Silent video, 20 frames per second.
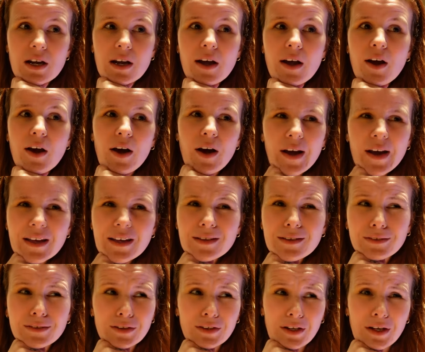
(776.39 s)
I
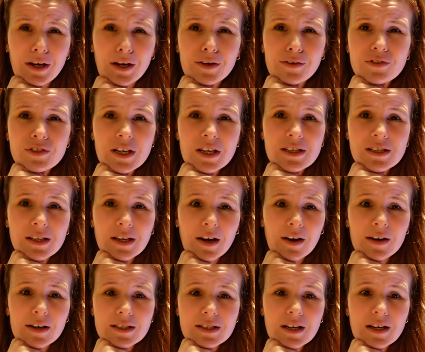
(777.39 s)
loved his
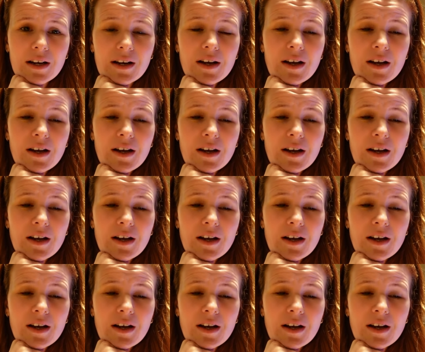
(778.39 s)
character.